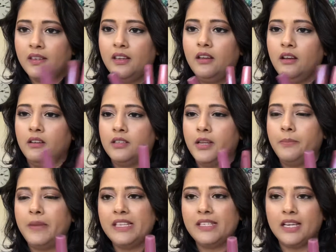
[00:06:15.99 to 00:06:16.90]
They're
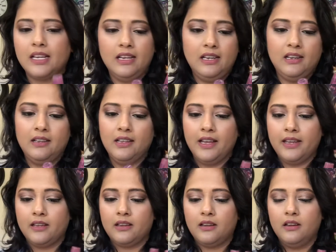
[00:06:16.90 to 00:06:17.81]
basically
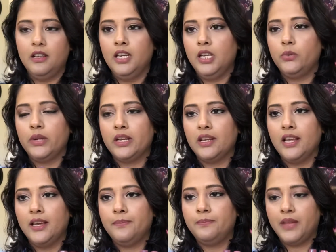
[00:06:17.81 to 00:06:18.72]
like a liquid
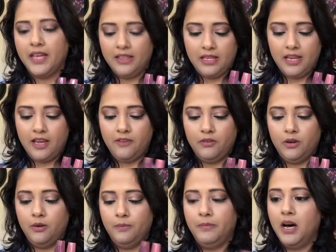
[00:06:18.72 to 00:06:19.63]
lip, and they have
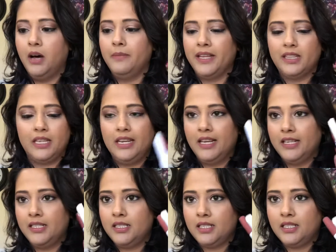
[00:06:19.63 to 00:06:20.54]
a balm at the
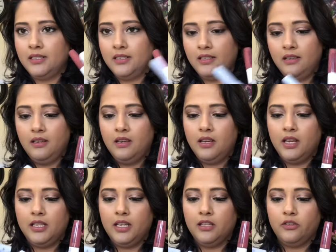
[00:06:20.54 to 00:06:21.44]
end,
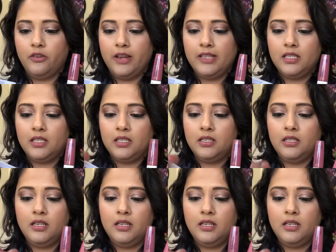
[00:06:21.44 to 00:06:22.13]
at the other end.